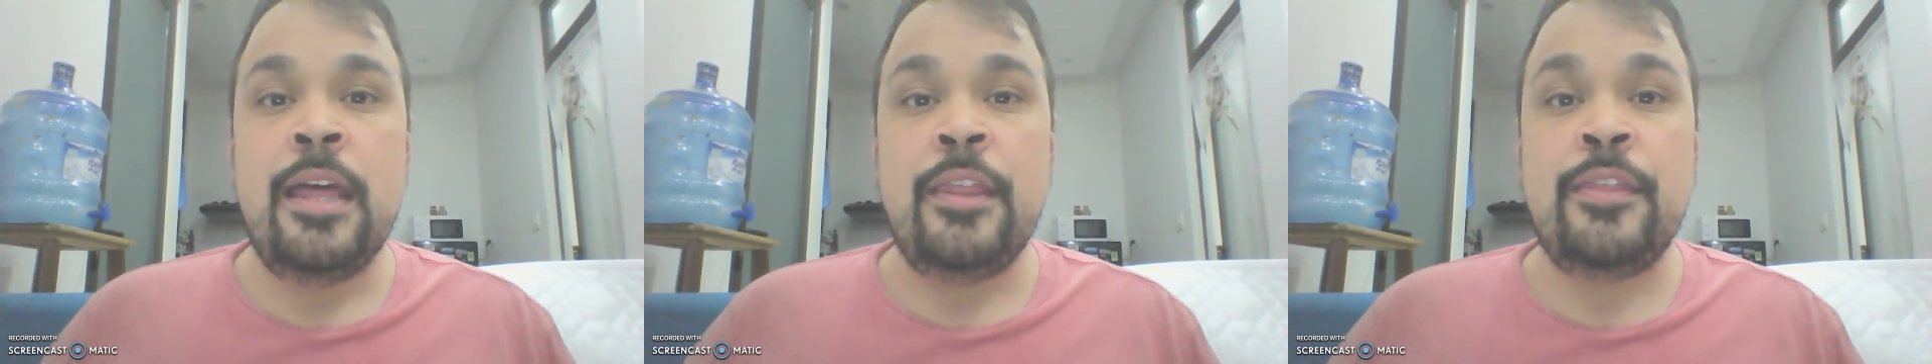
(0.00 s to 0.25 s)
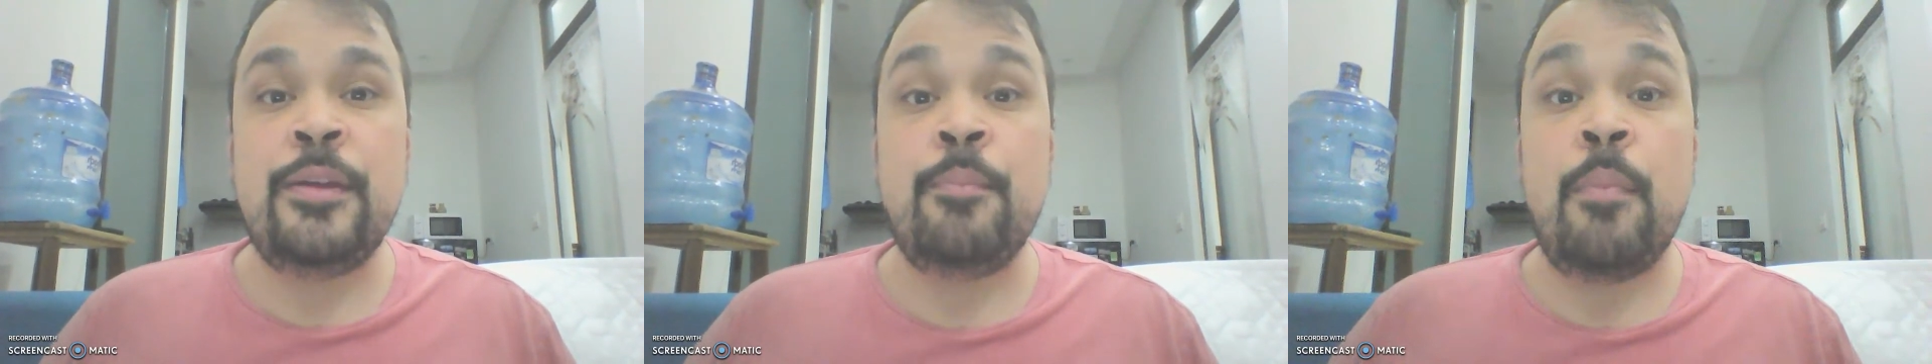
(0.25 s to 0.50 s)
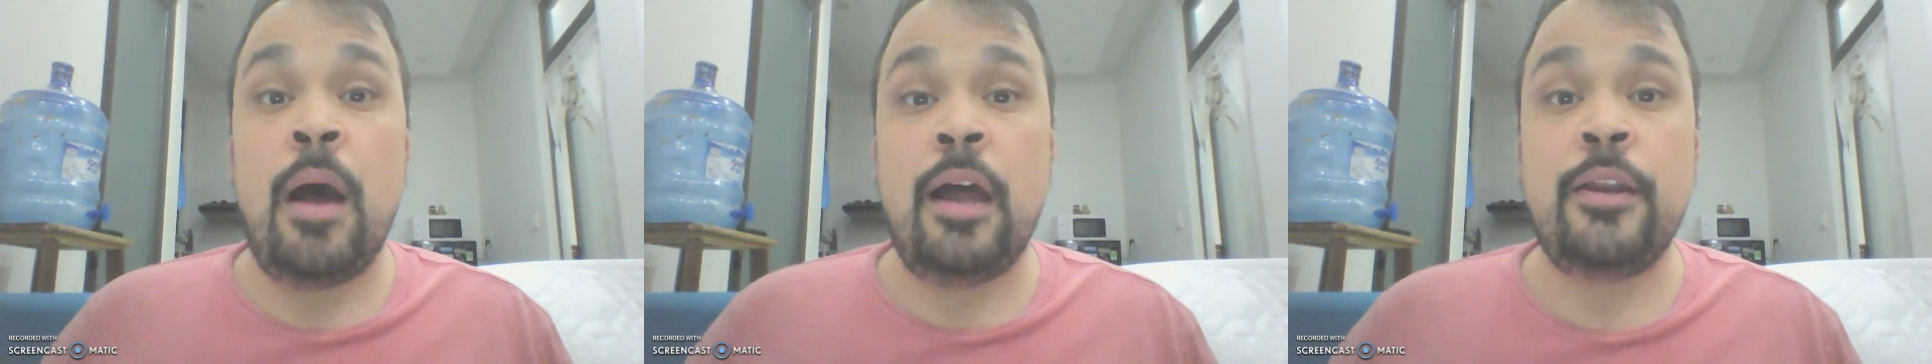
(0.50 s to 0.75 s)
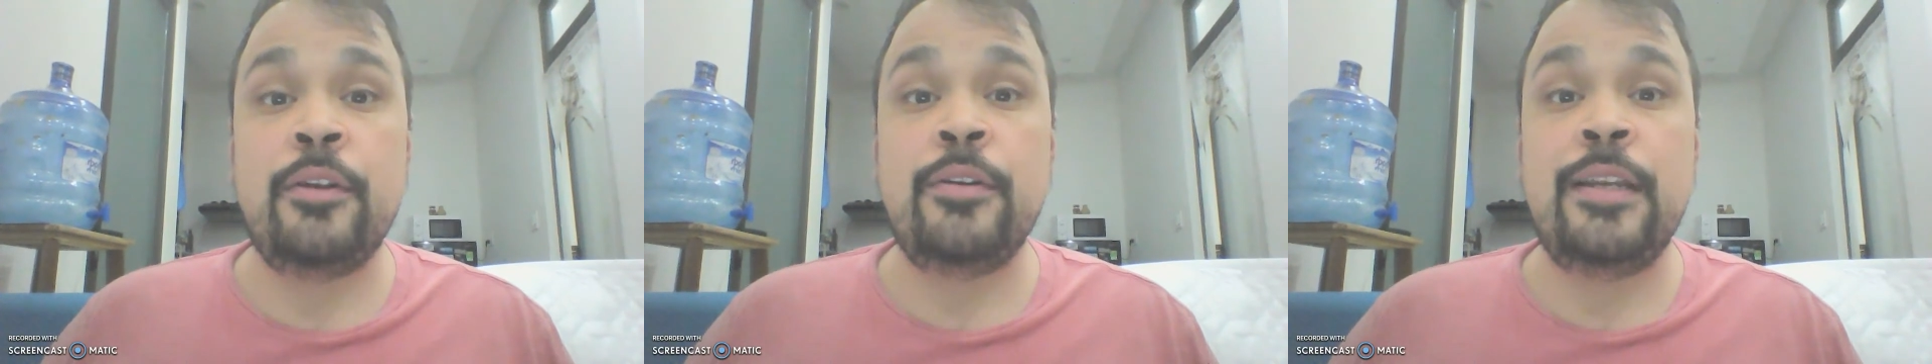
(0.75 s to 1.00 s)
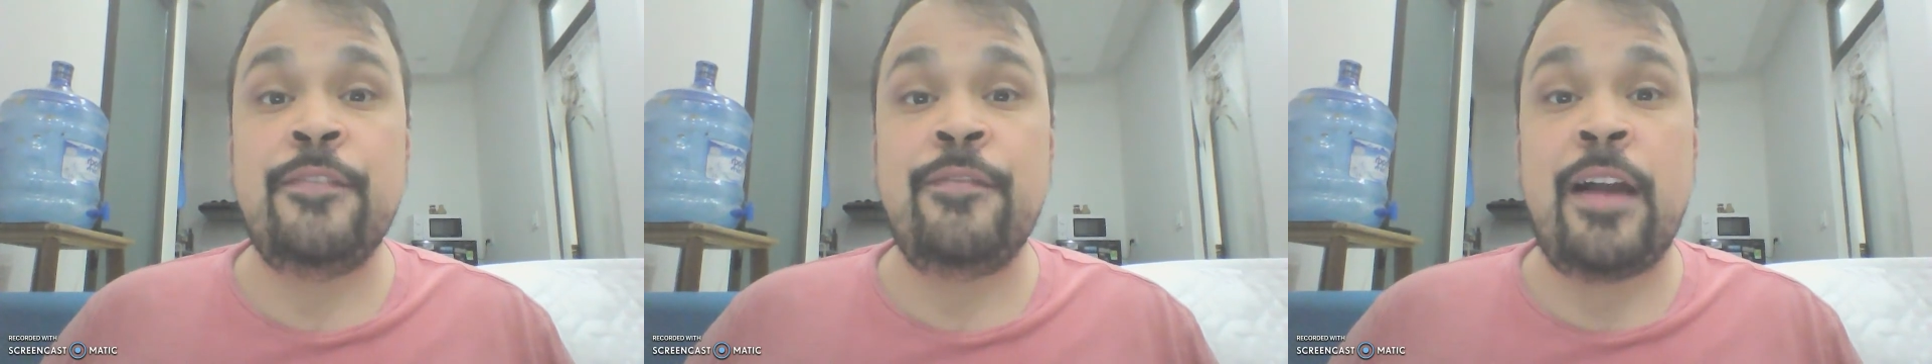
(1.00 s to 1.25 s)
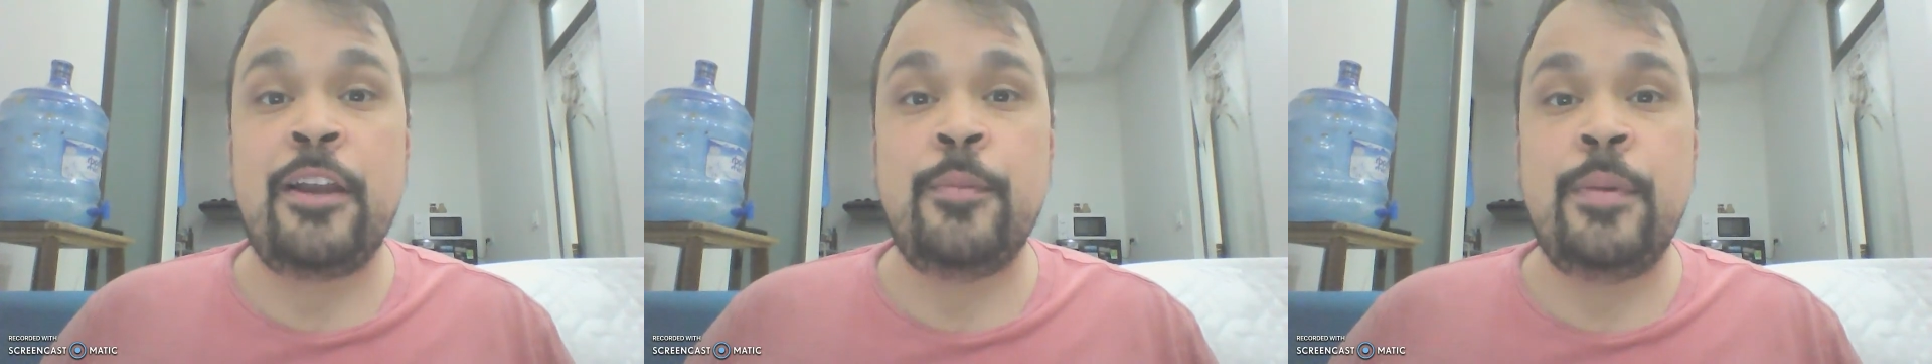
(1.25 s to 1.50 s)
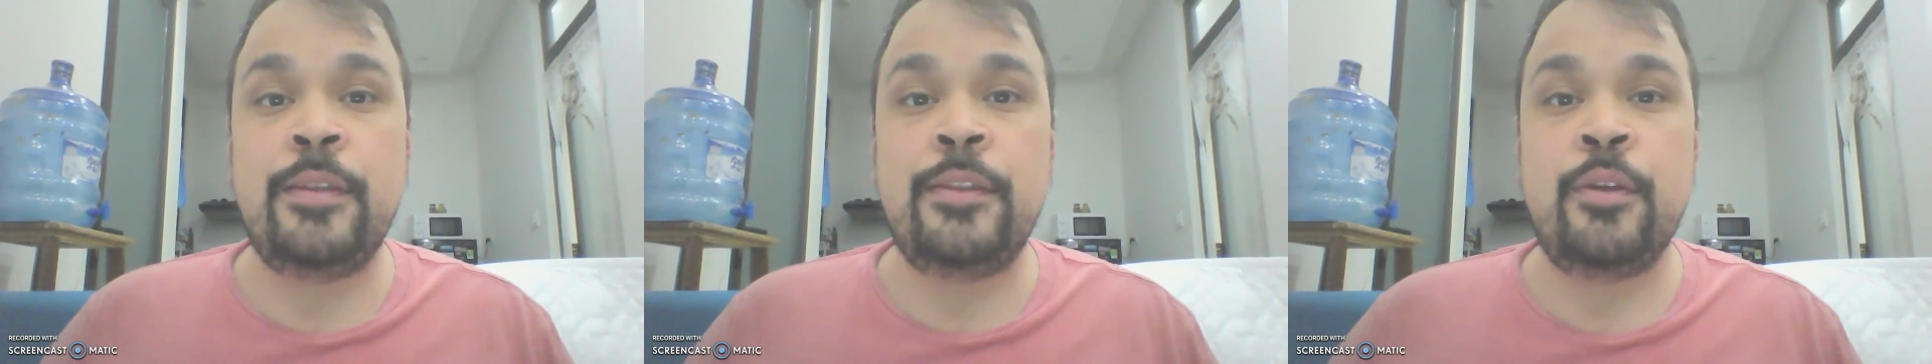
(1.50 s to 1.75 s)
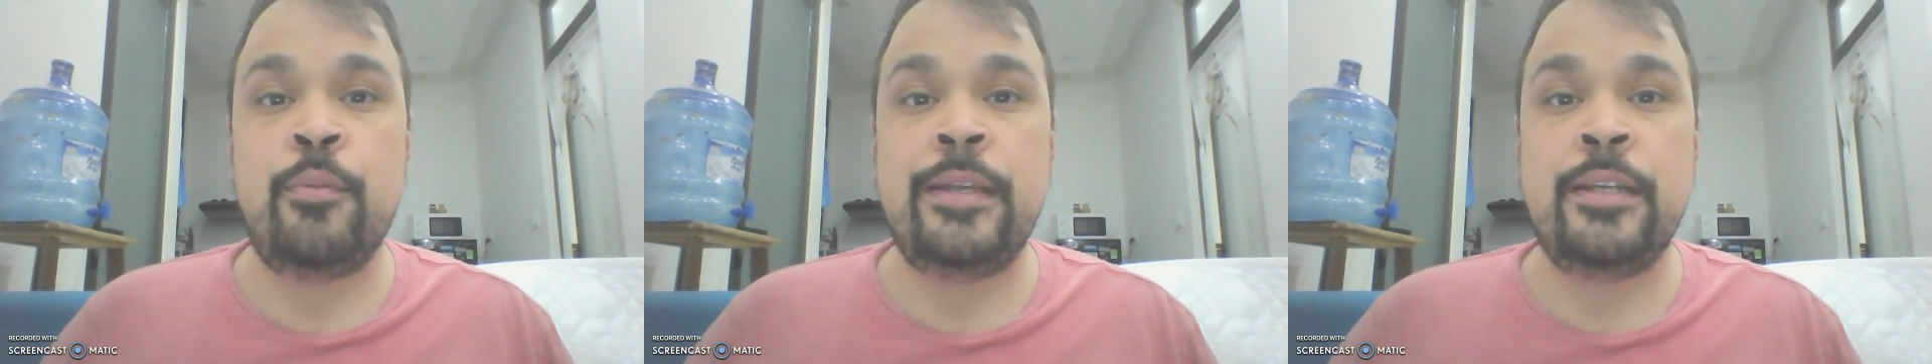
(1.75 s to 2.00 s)
the modern environment
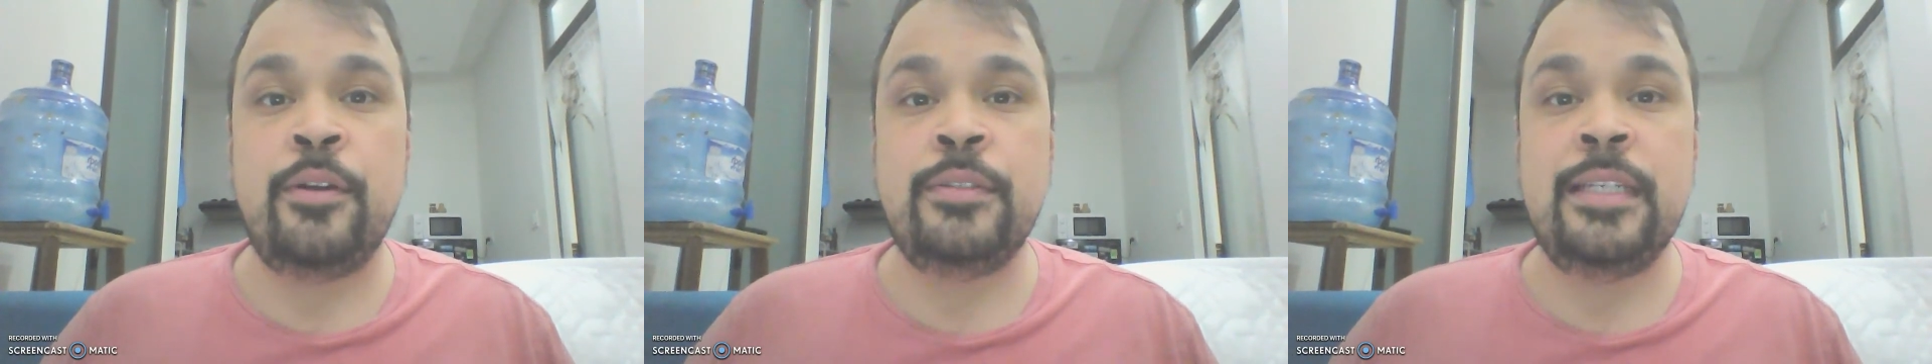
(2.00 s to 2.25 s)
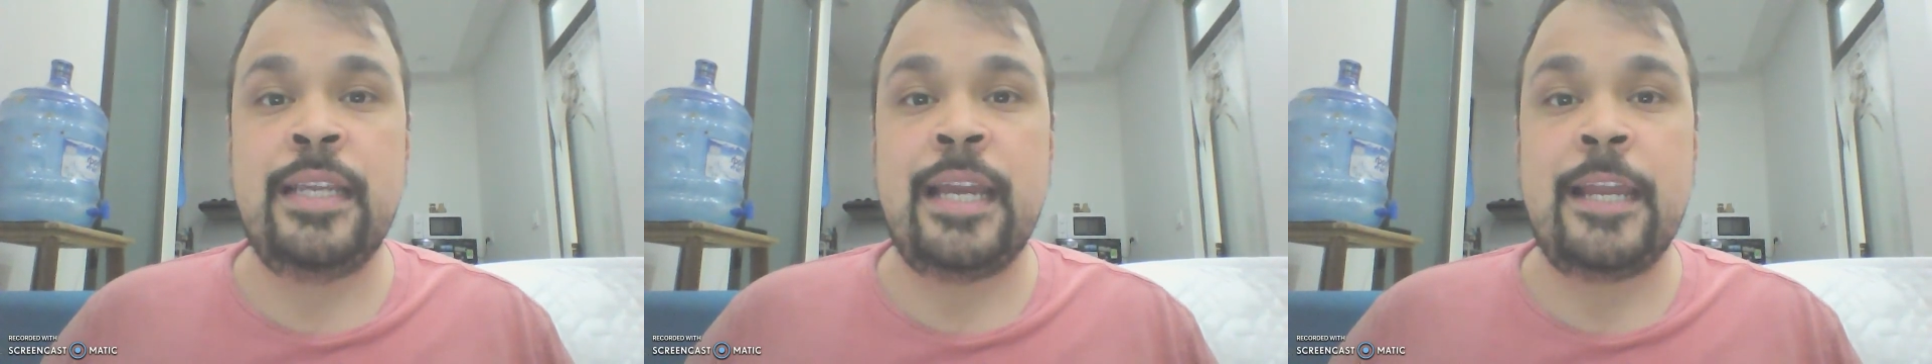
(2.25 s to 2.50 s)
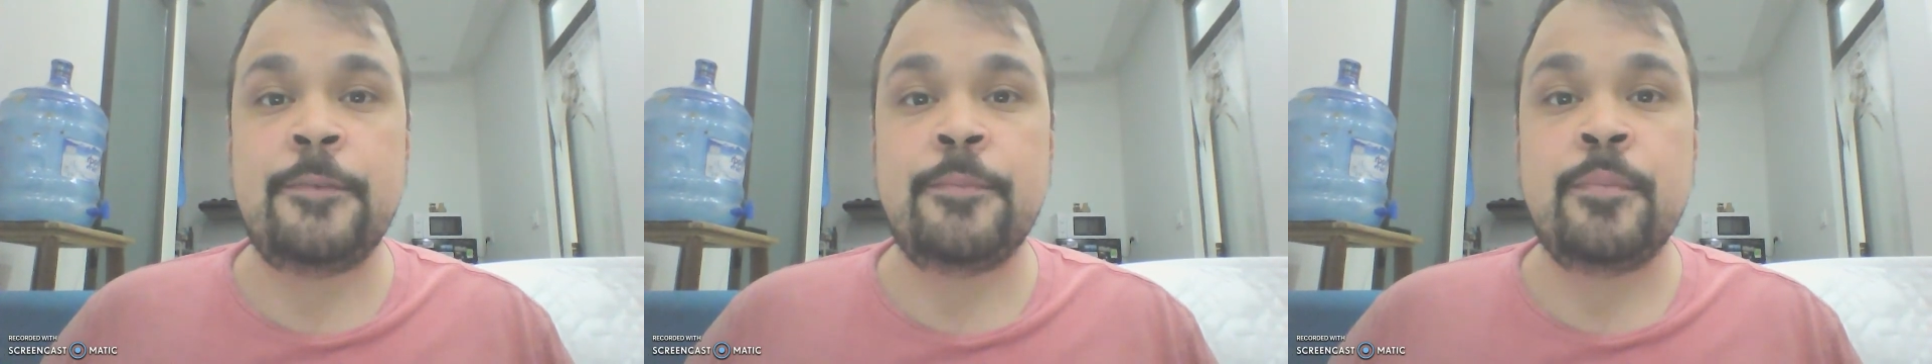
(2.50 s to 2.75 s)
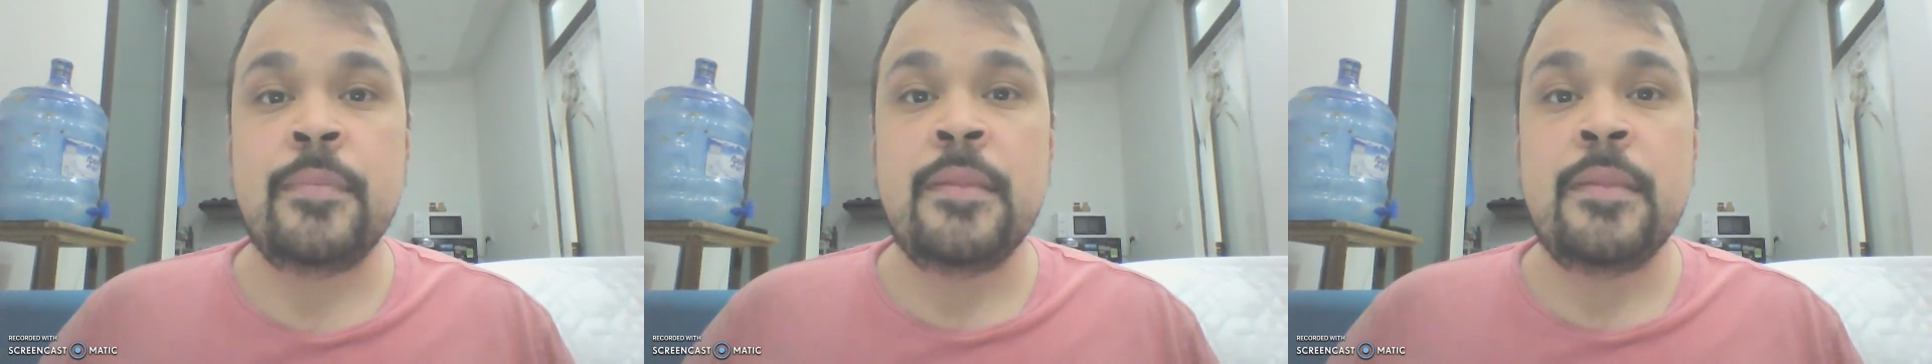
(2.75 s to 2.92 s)
that we know today,